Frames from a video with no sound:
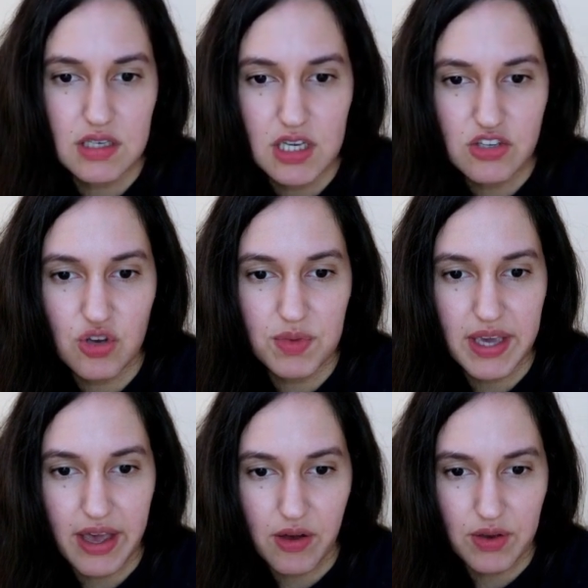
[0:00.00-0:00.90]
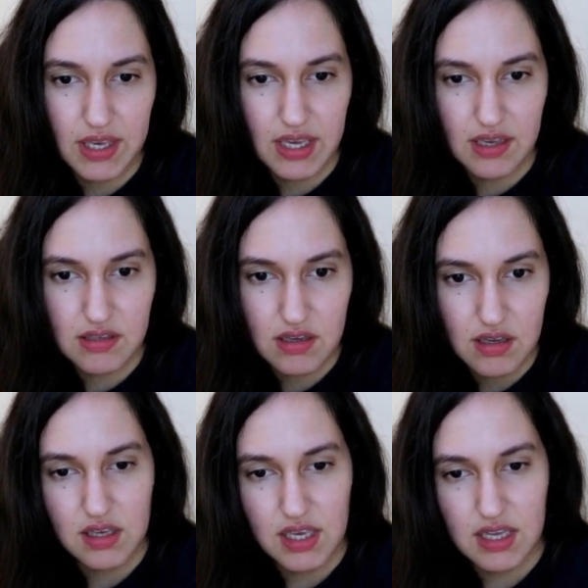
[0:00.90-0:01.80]
He told me how he
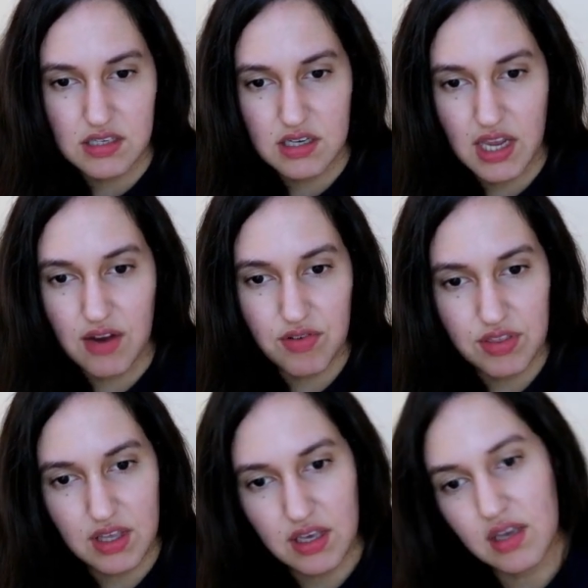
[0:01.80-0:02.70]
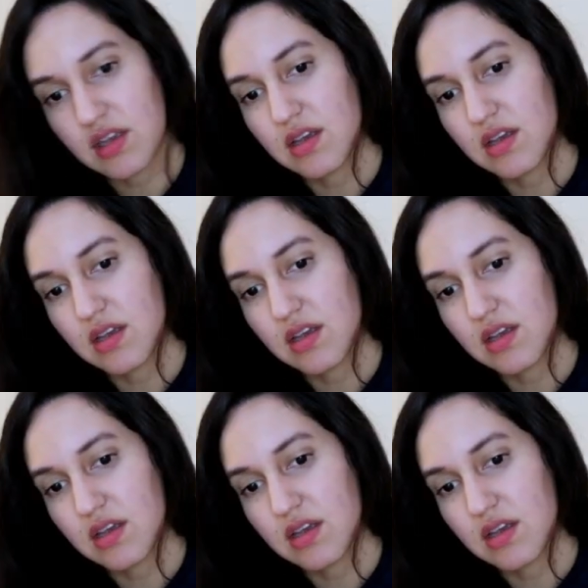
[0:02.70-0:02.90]
had done everything